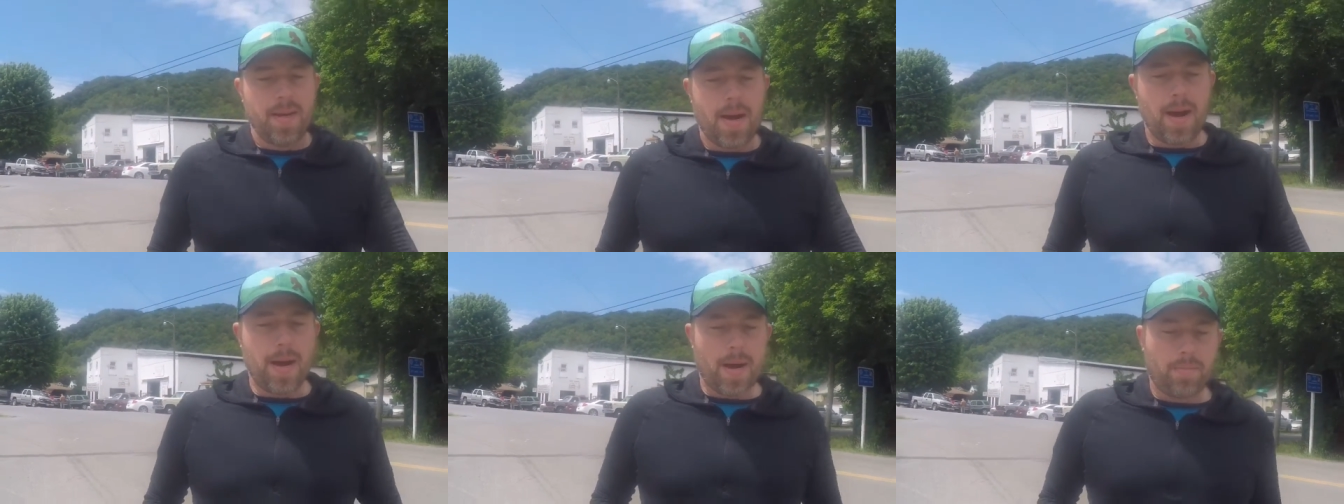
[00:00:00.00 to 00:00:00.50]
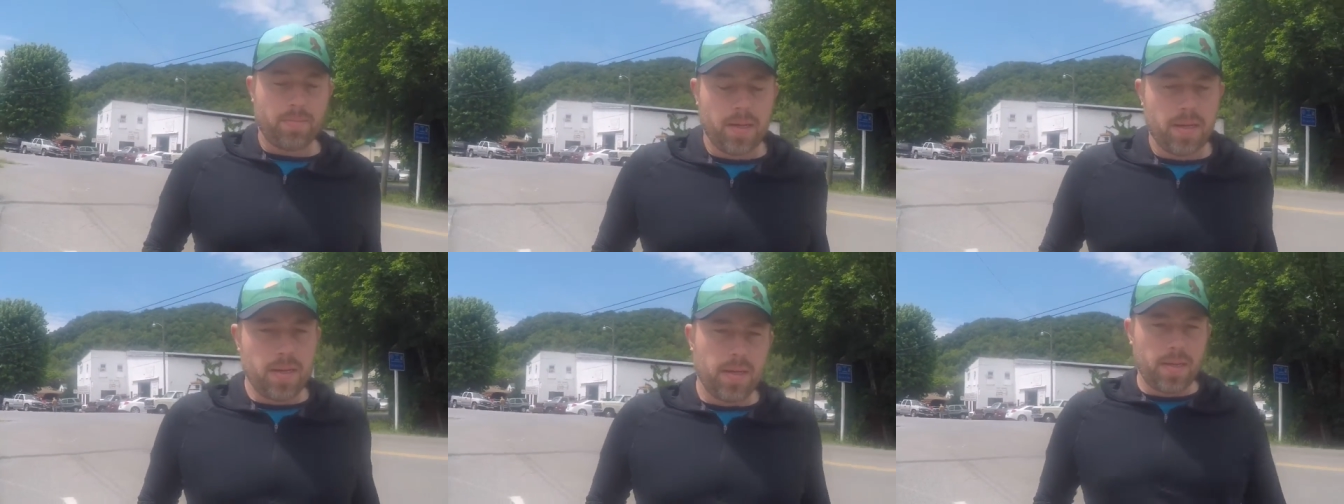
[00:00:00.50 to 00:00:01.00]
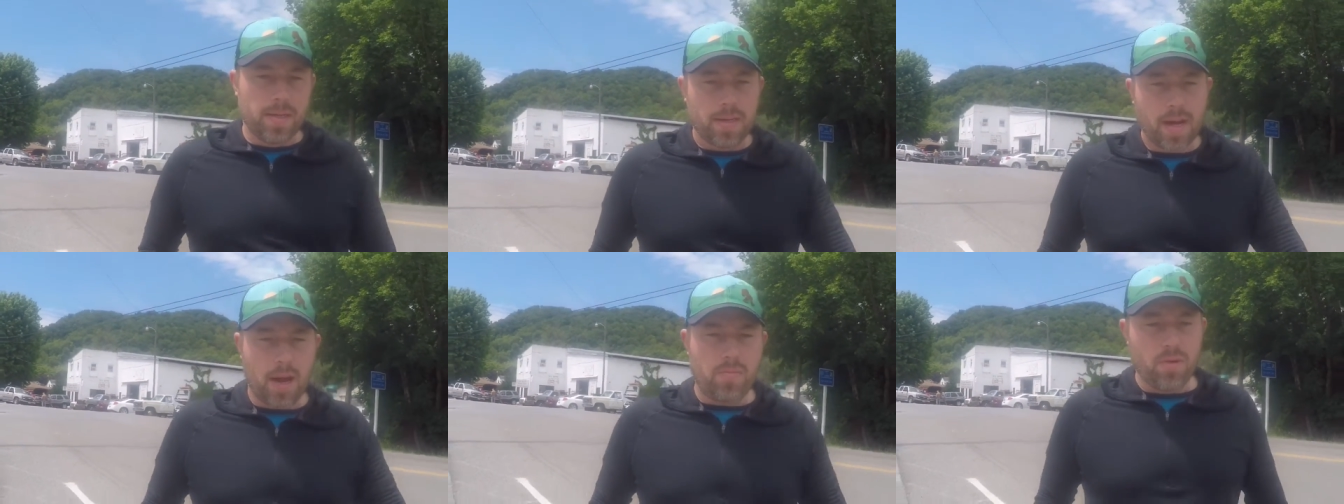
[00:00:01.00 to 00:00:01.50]

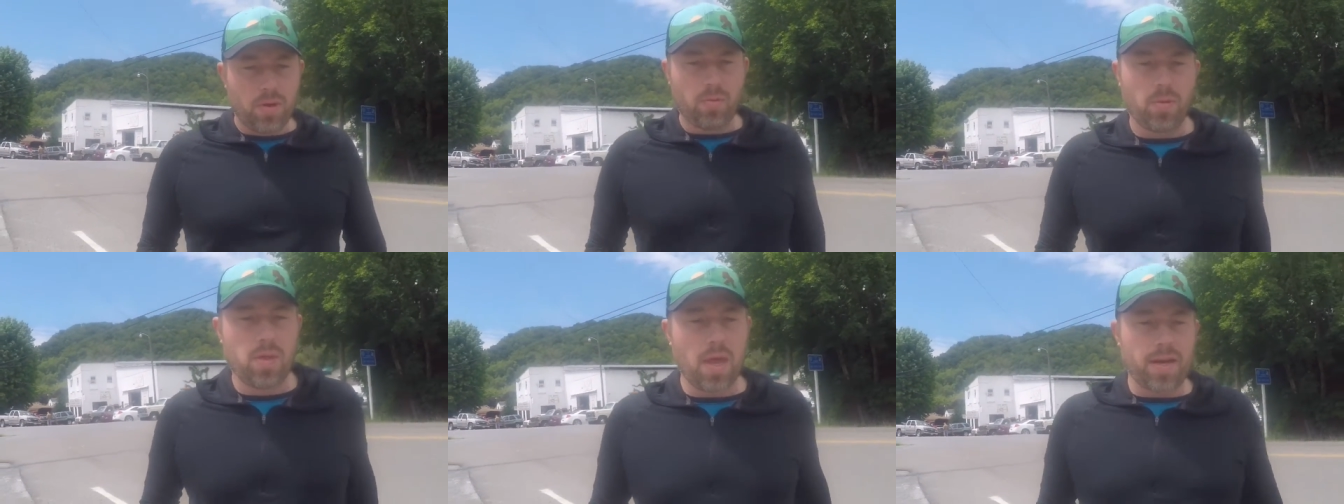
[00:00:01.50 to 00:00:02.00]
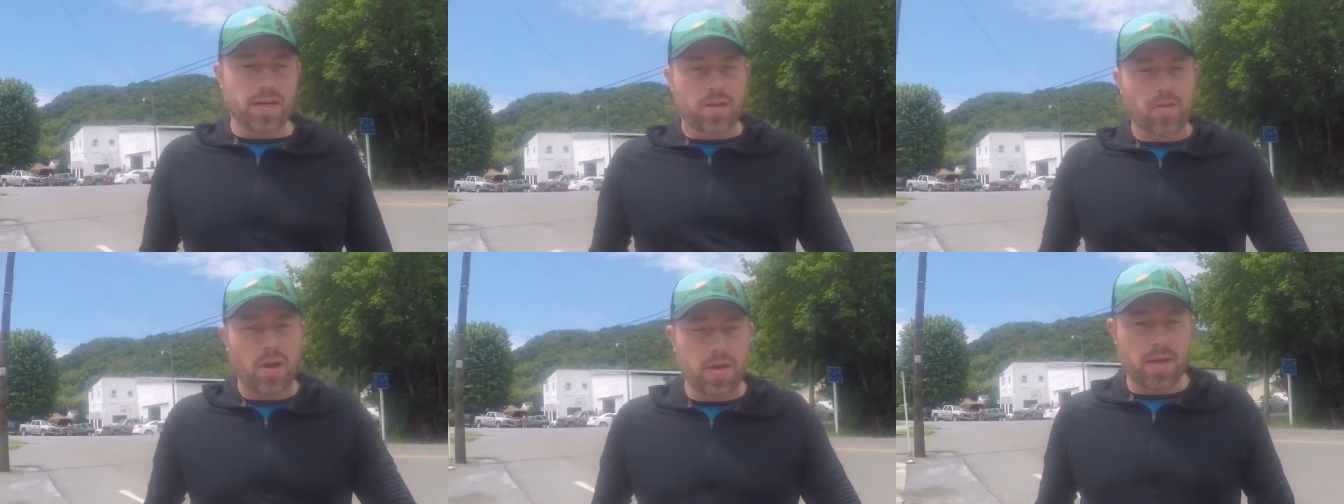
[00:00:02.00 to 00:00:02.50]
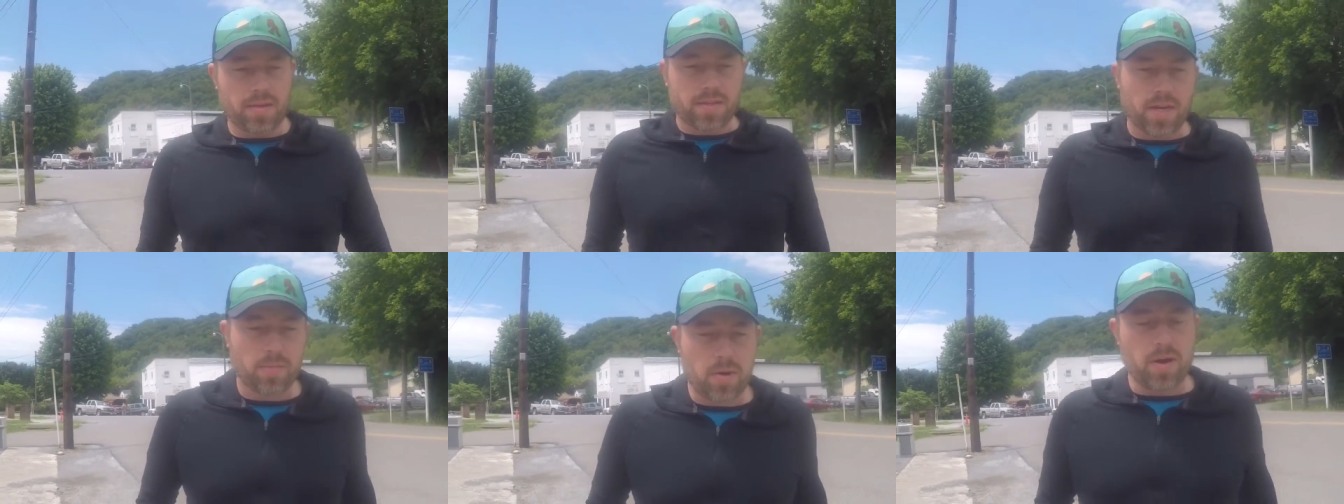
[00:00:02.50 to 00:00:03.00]
I really would like to get
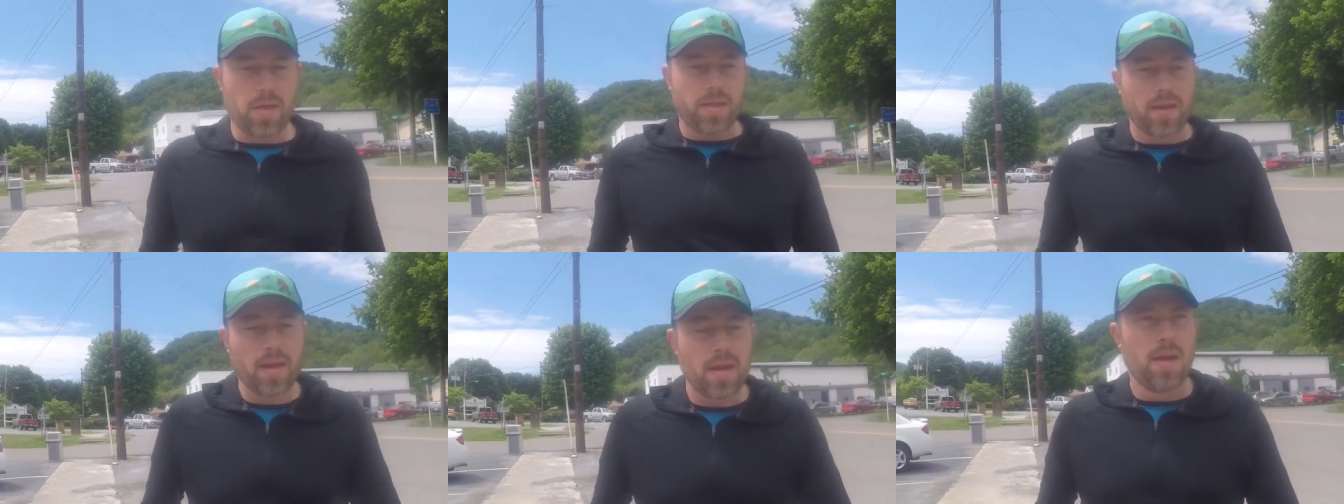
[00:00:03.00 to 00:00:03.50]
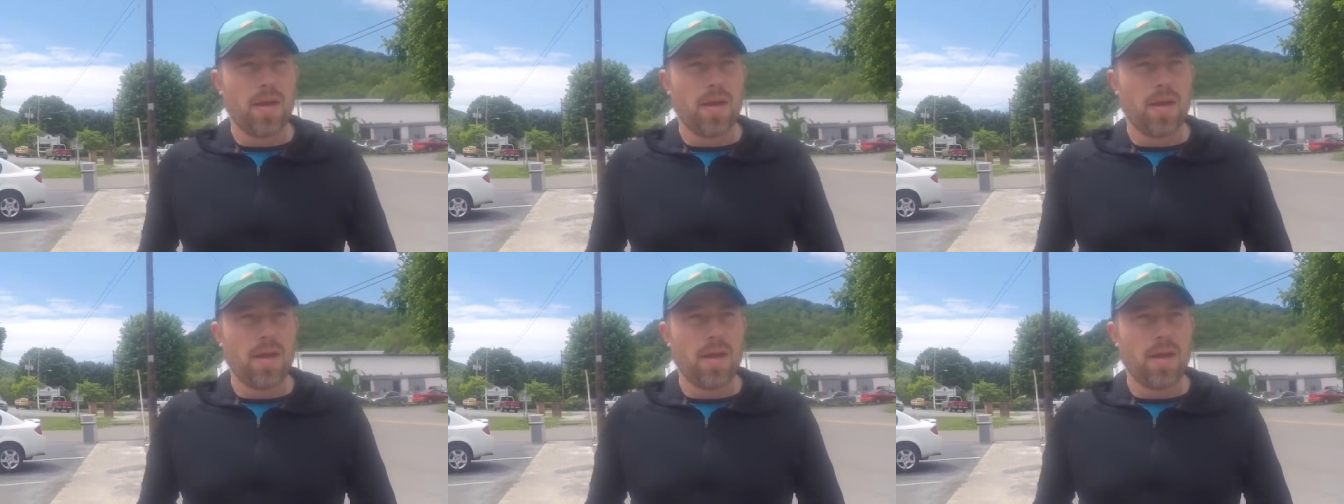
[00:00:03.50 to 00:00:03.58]
somewhere in the